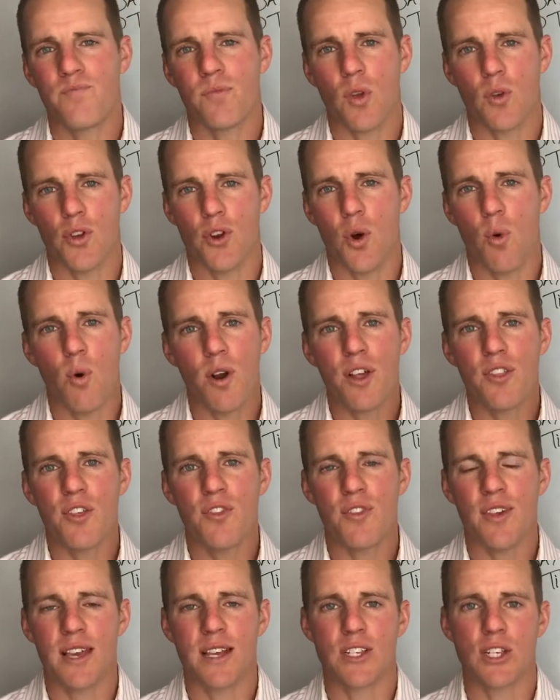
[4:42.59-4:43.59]
One of the
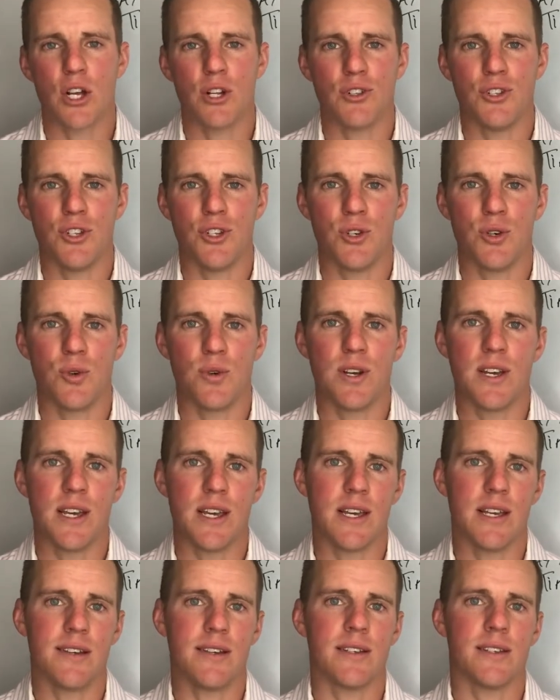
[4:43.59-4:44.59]
things I'll do
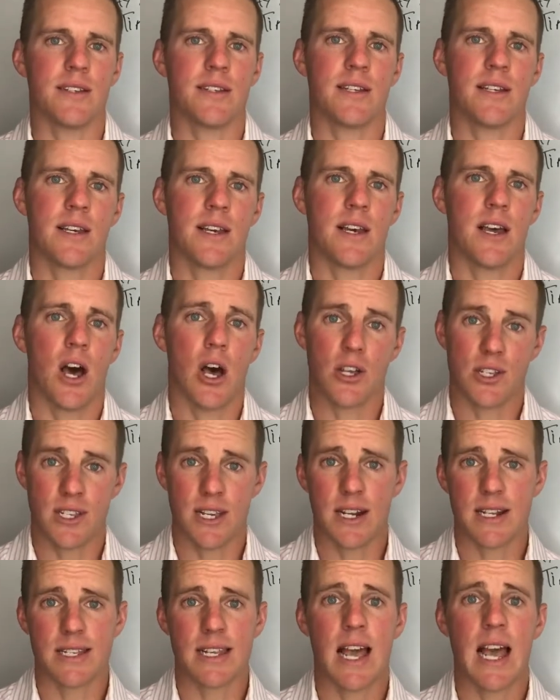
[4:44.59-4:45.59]
is I'll
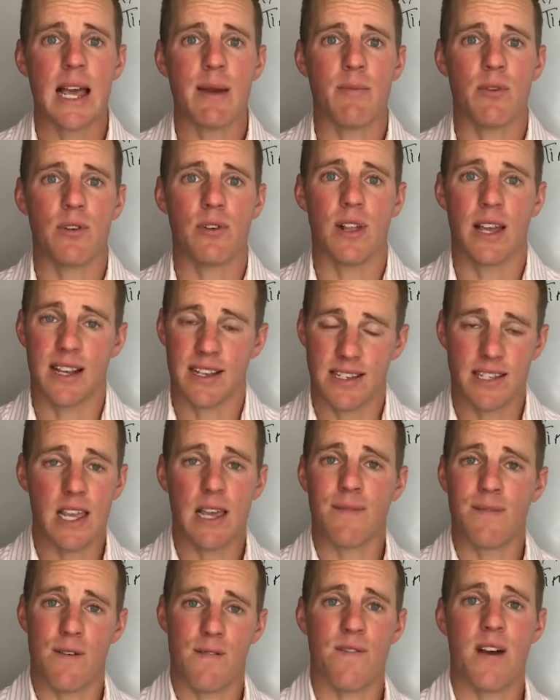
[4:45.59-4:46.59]
set a timer, like say
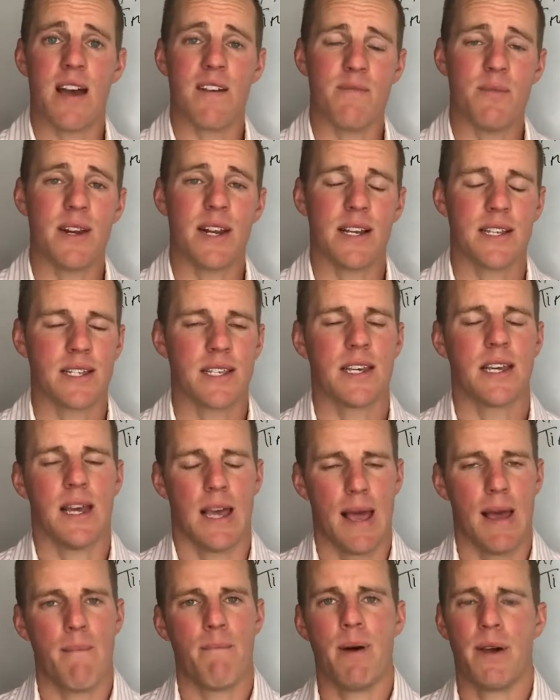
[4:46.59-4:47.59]
for 5 minutes,
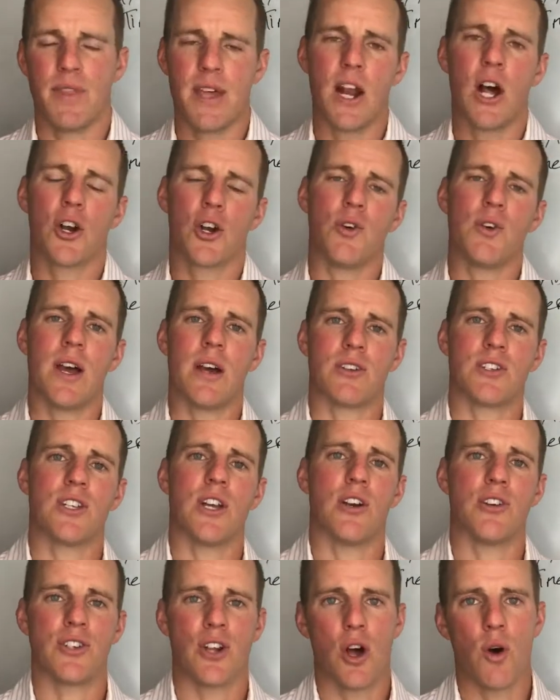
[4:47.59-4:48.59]
but then I'll go
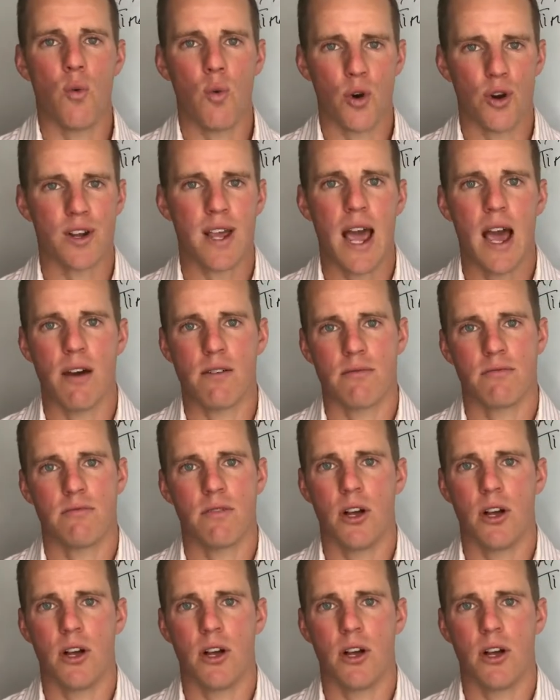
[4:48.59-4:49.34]
downstairs and I'll work out.